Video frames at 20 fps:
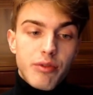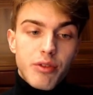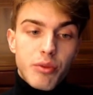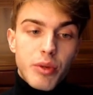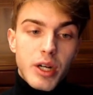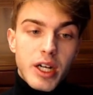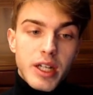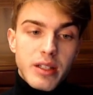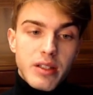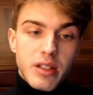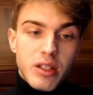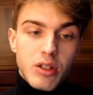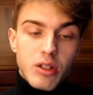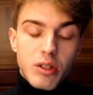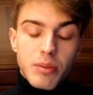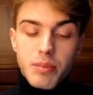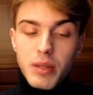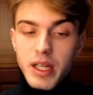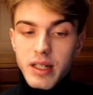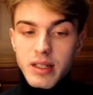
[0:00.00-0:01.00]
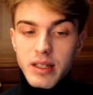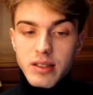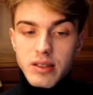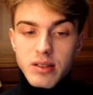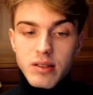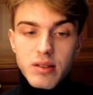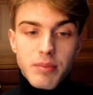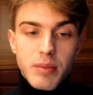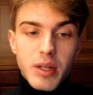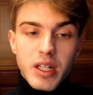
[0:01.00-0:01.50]
white. Here black
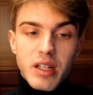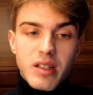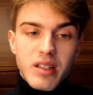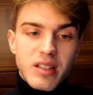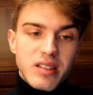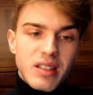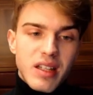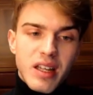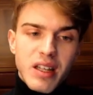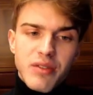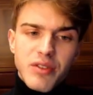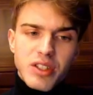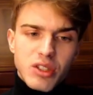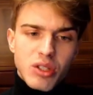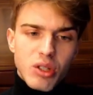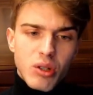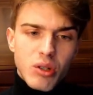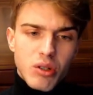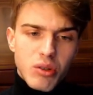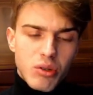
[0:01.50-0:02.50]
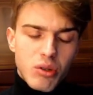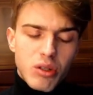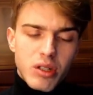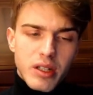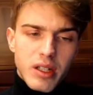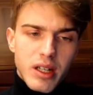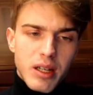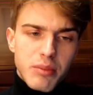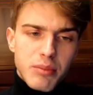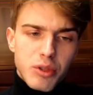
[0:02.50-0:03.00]
has many ideas. I even saw
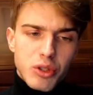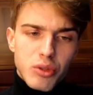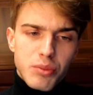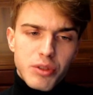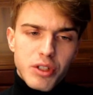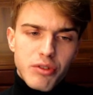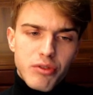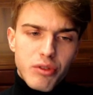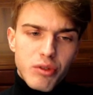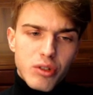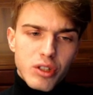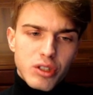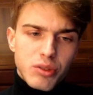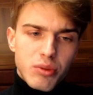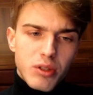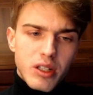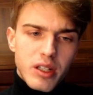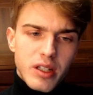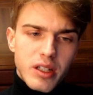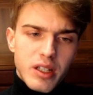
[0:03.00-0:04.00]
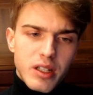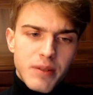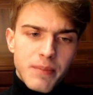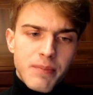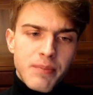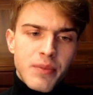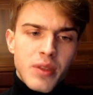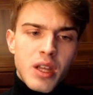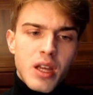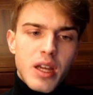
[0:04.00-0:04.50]
during the game bishop g4 is one idea,
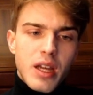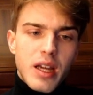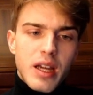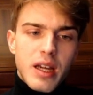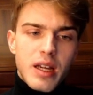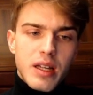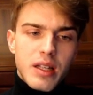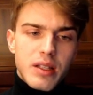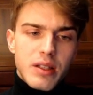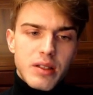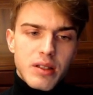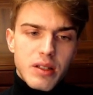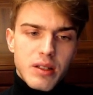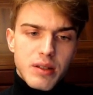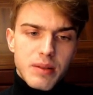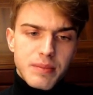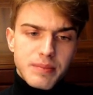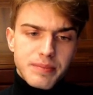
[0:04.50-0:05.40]
and